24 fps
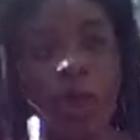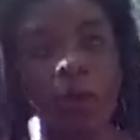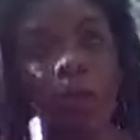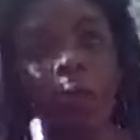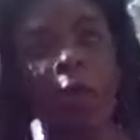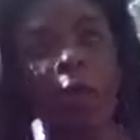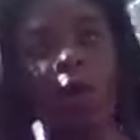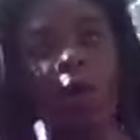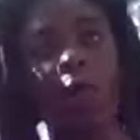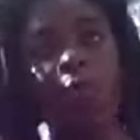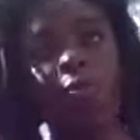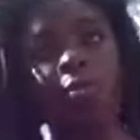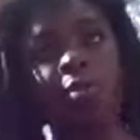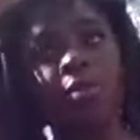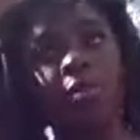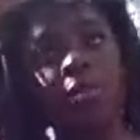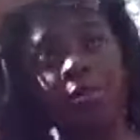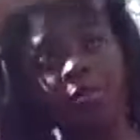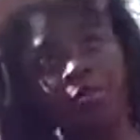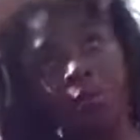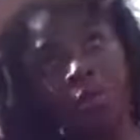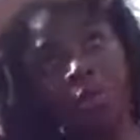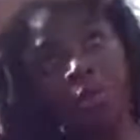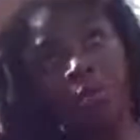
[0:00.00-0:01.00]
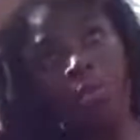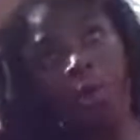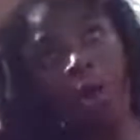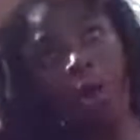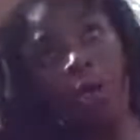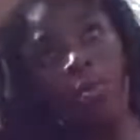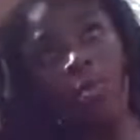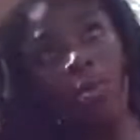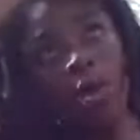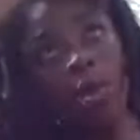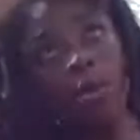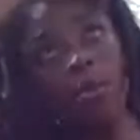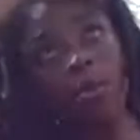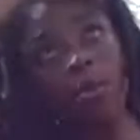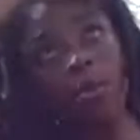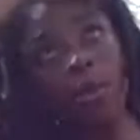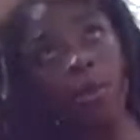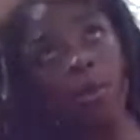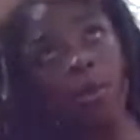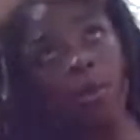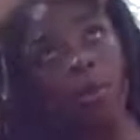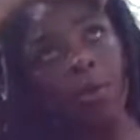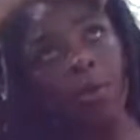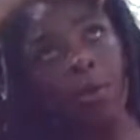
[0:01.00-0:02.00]
when I was living in my apartment,
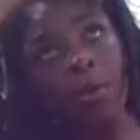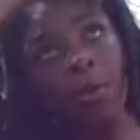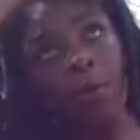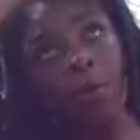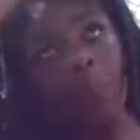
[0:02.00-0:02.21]
um,